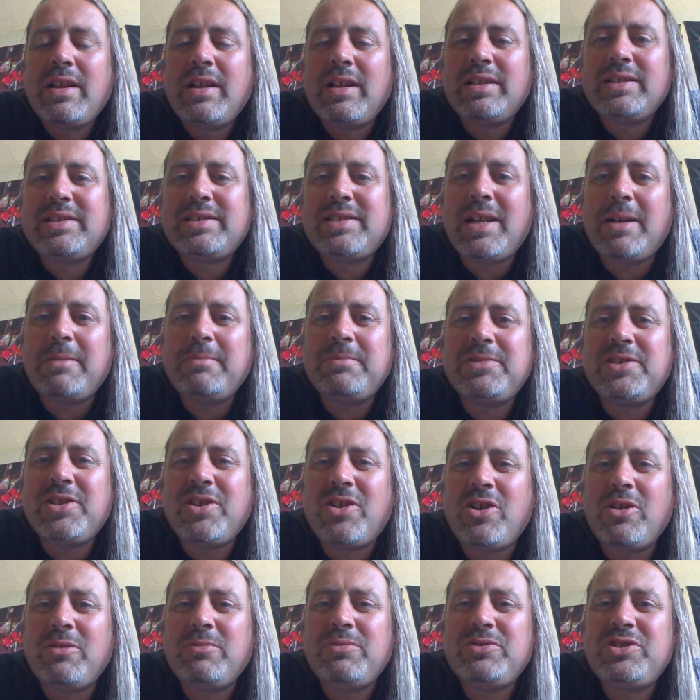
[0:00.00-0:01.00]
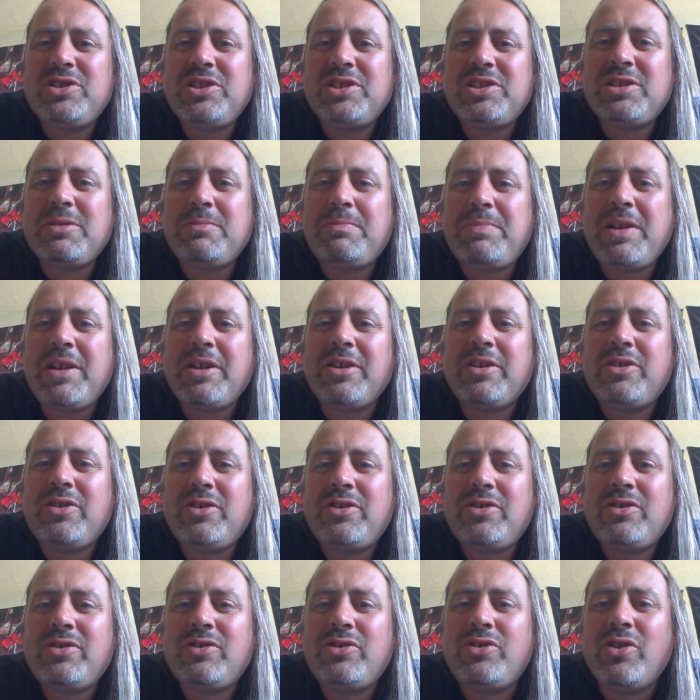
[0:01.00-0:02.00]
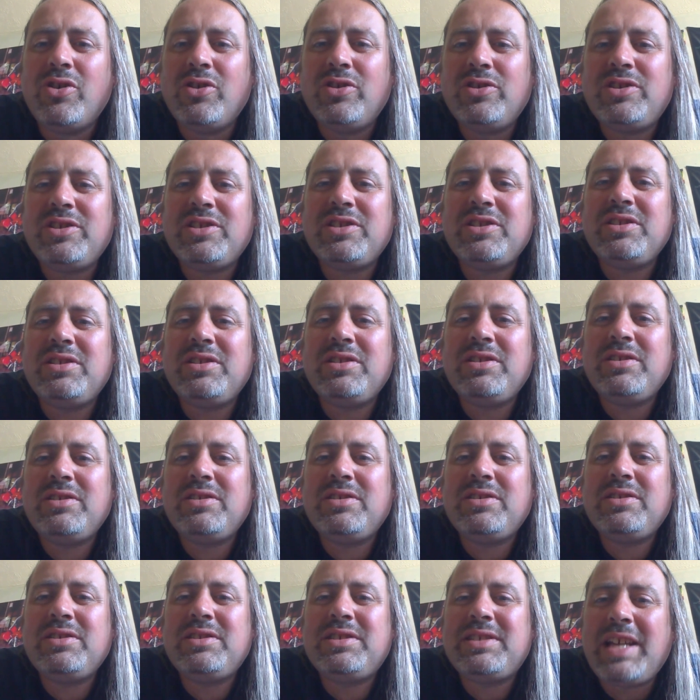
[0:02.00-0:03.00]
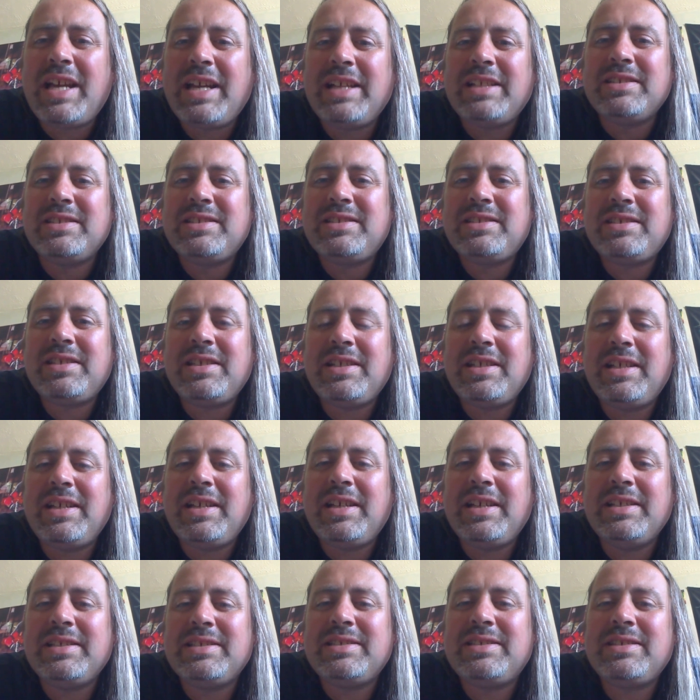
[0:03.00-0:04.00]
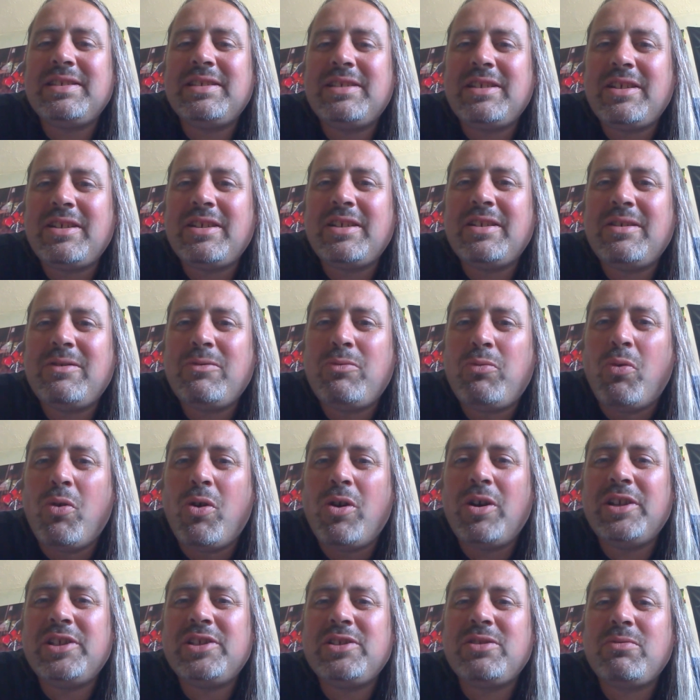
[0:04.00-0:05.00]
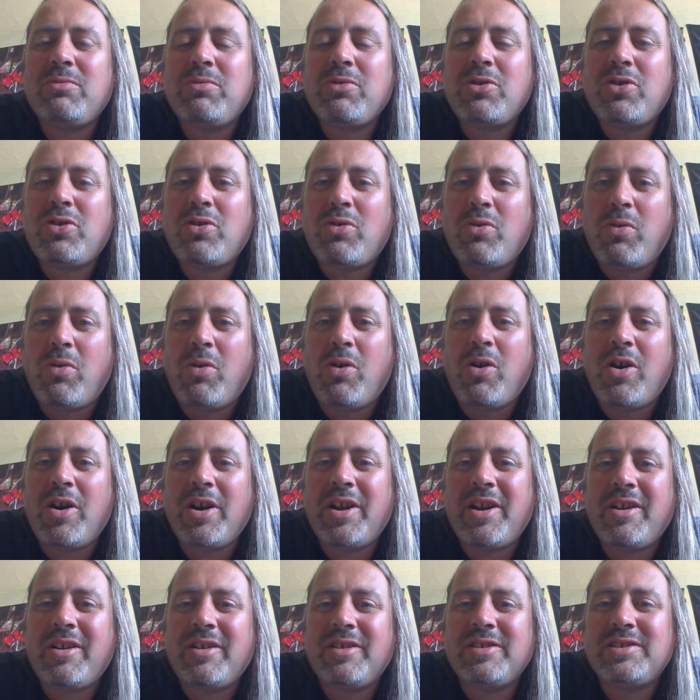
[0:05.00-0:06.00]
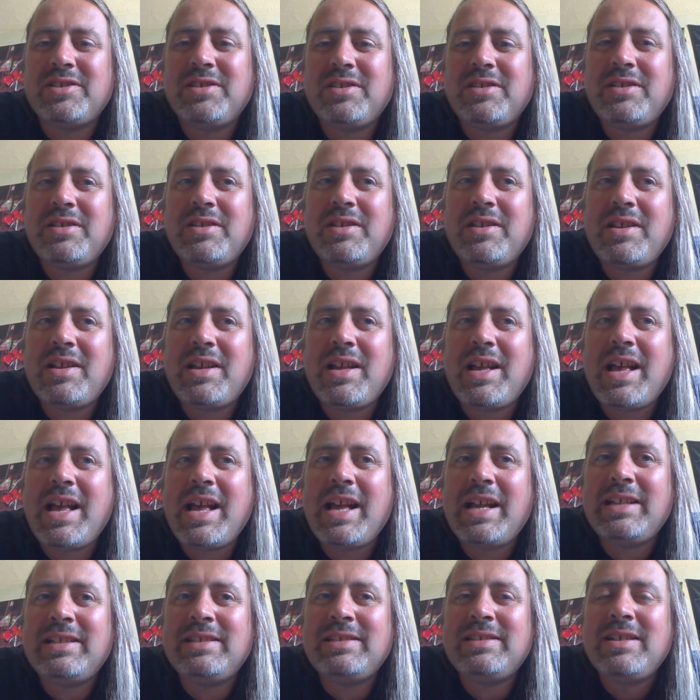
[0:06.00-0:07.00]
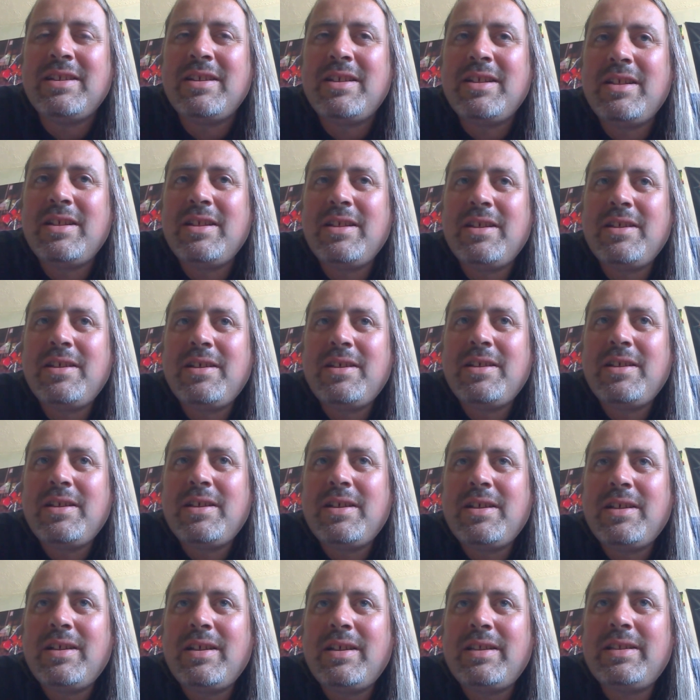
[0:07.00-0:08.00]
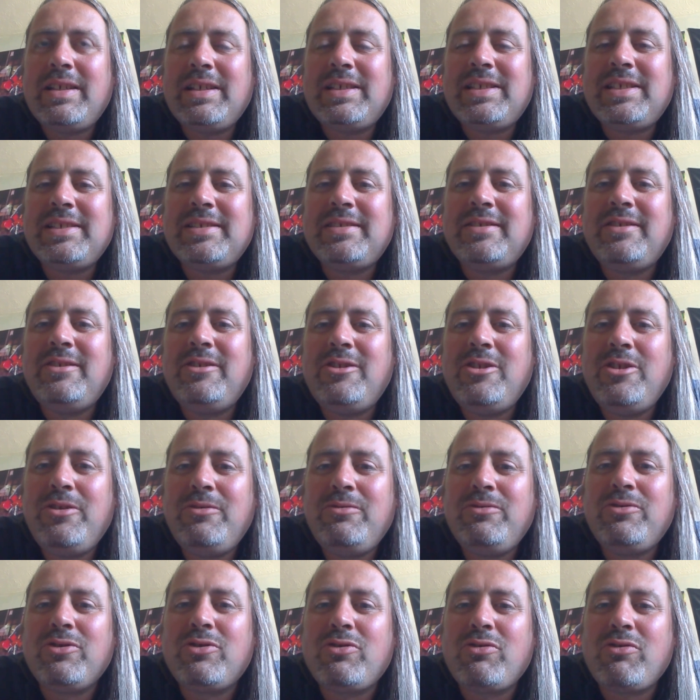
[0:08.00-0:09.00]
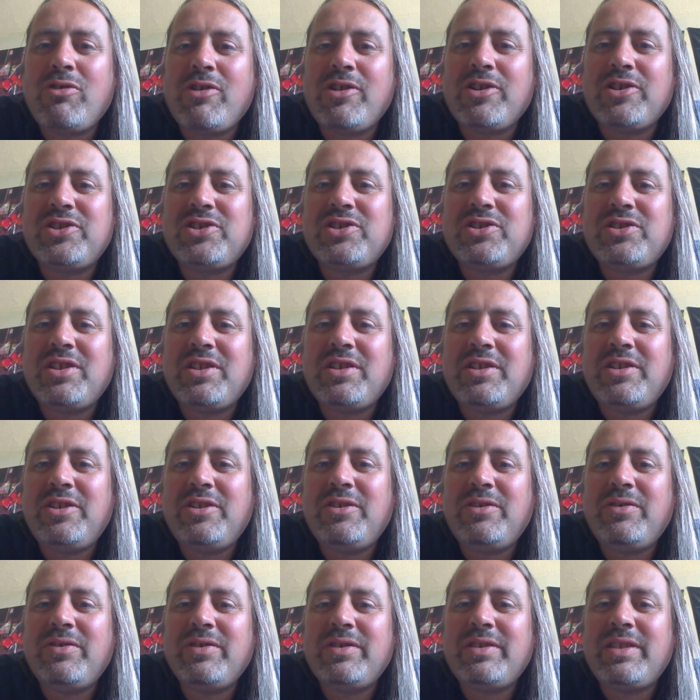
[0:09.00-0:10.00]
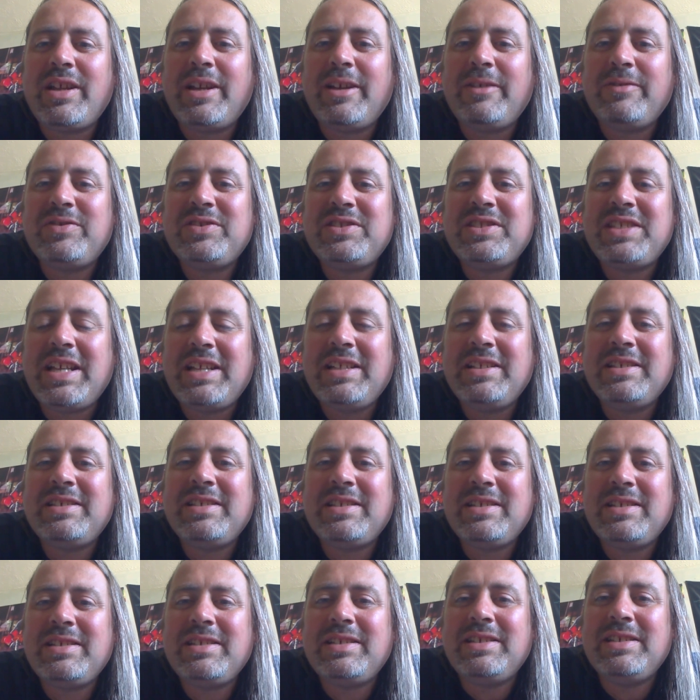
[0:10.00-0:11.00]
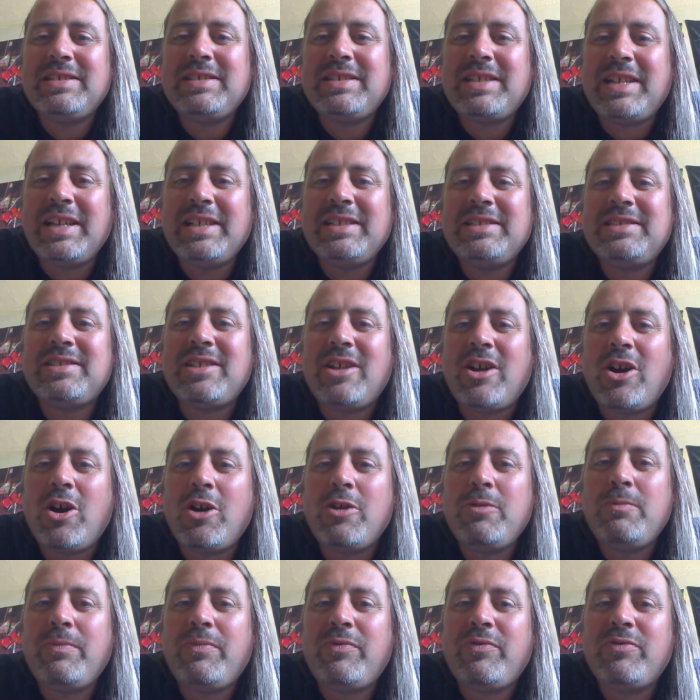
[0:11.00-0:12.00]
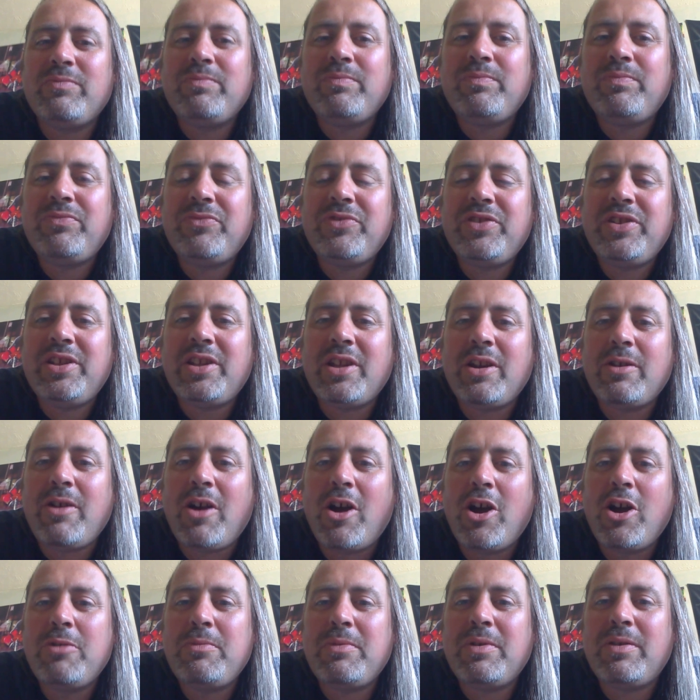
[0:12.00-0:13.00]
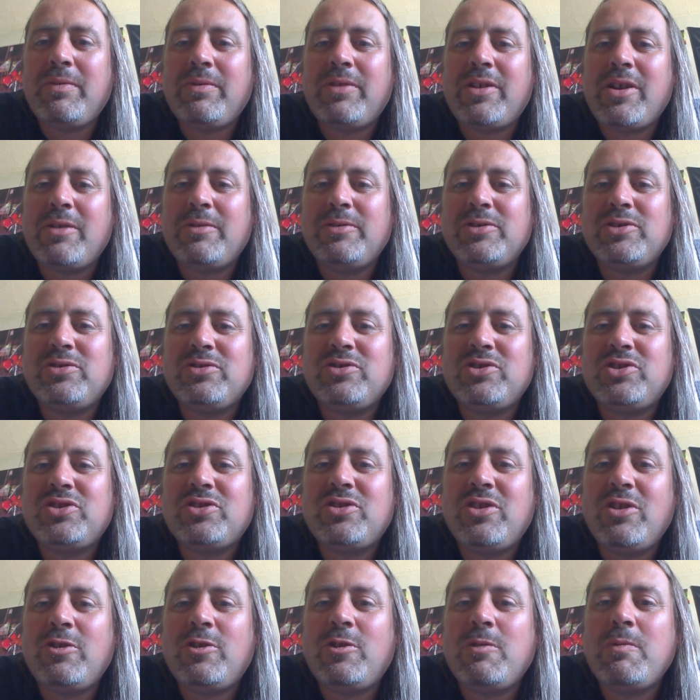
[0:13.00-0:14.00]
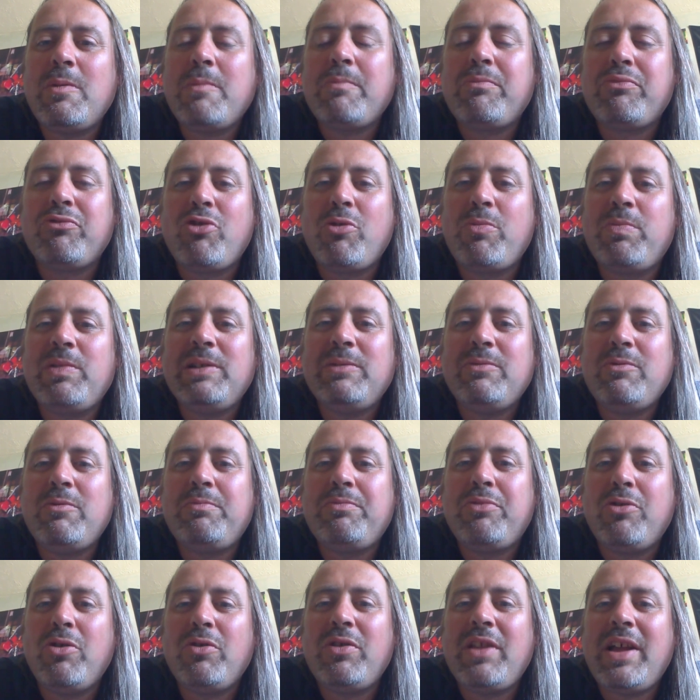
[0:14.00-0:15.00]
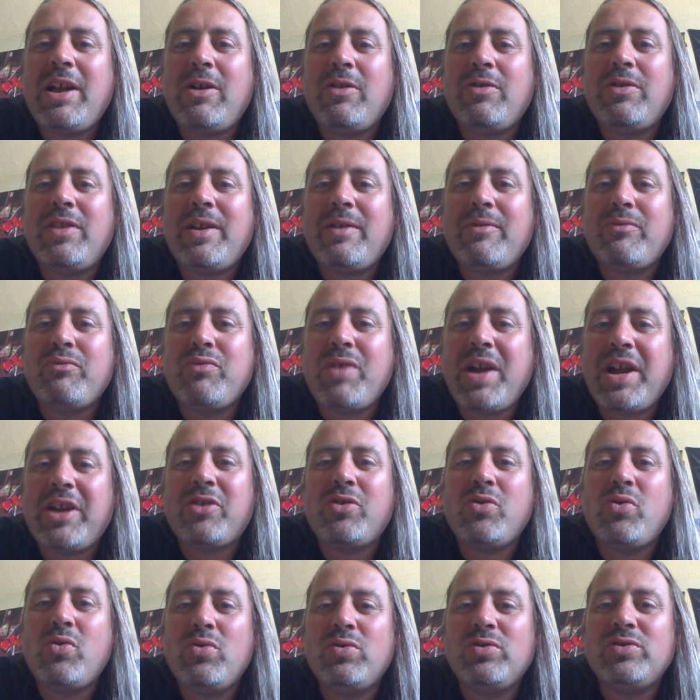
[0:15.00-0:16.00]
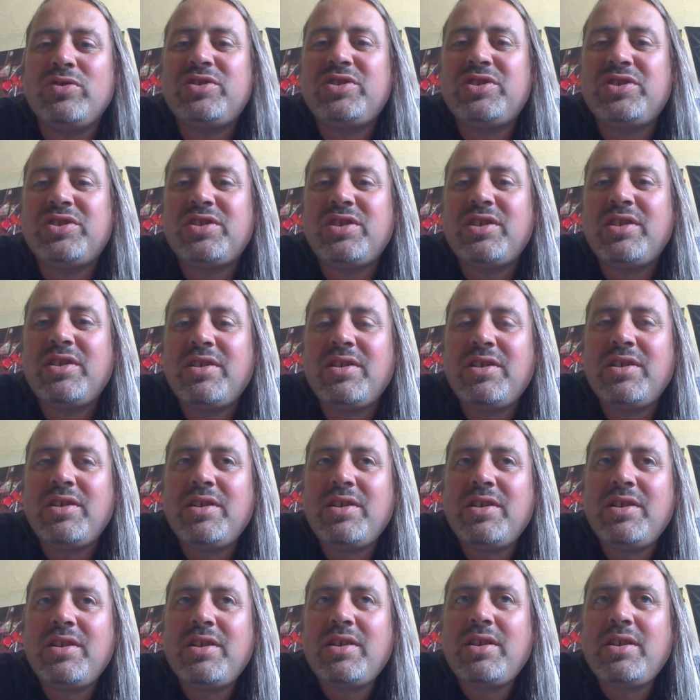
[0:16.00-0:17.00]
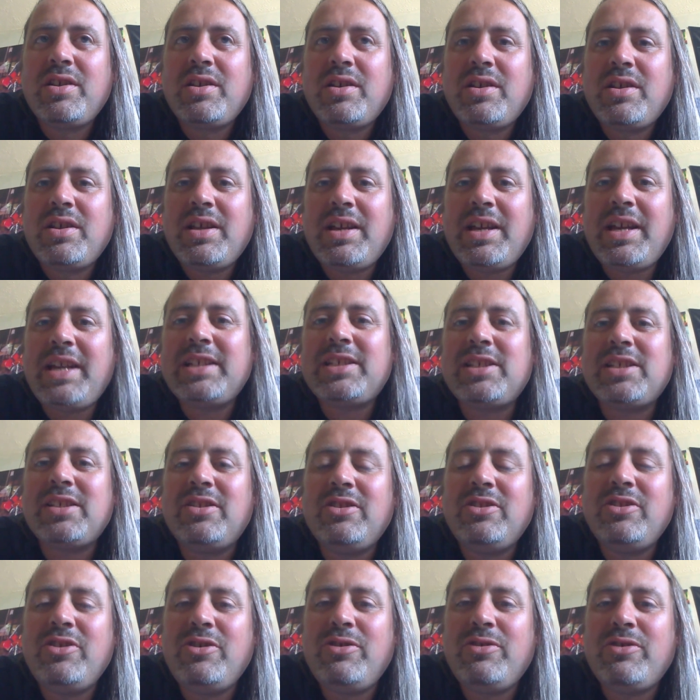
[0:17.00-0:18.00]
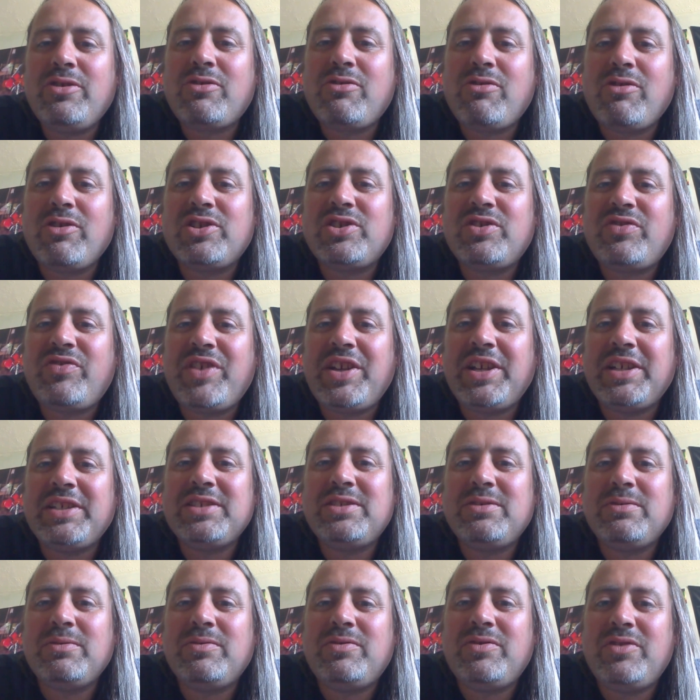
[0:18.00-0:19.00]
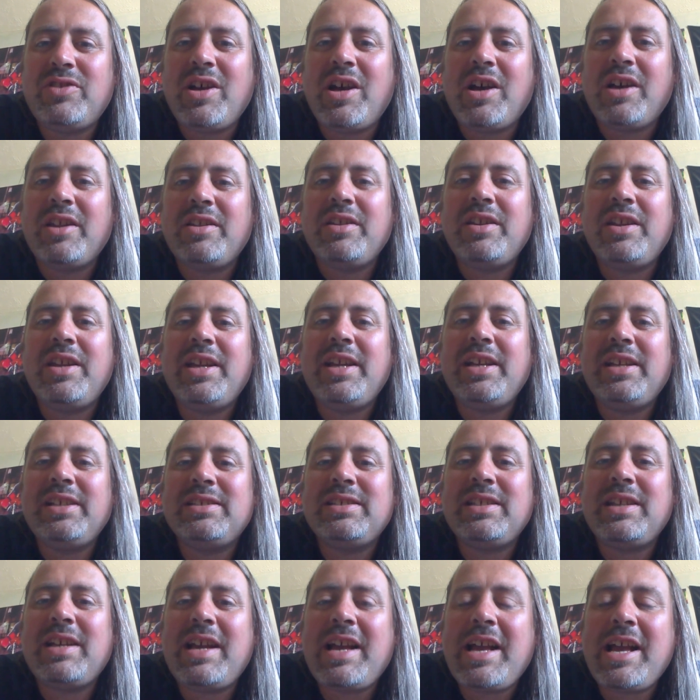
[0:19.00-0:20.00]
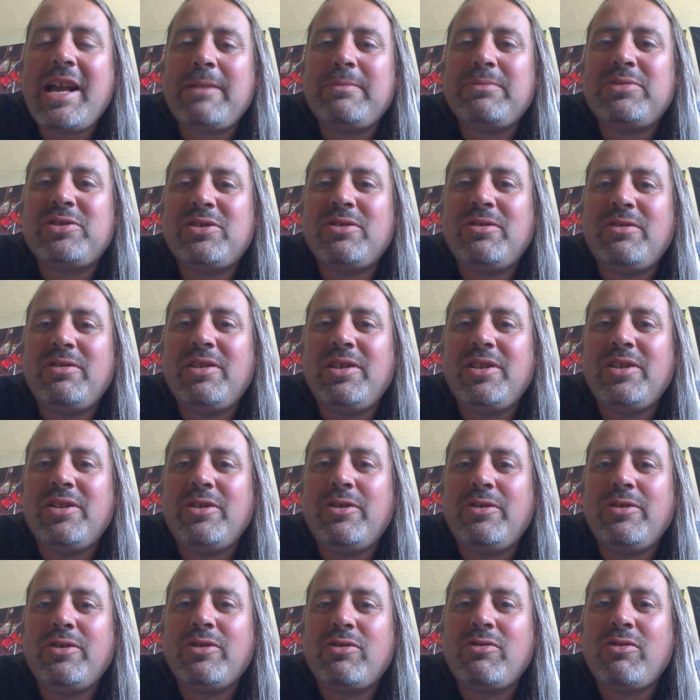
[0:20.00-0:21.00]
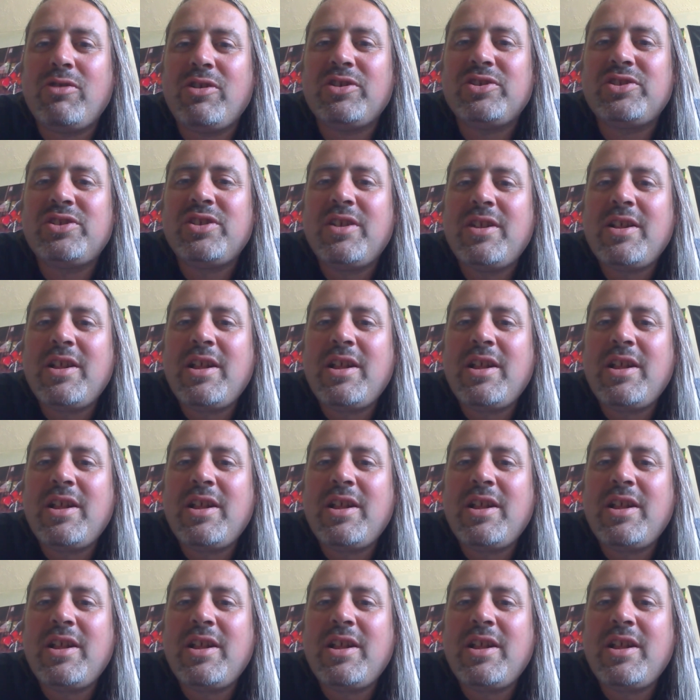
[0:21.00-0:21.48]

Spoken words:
sometimes just a bit of good sense is what is required. And this is ludicrous that they've sent these kids home from home and going to exclude them, and probably will put that on their records. It's a ludicrous thing to have done. It is absolutely ludicrous.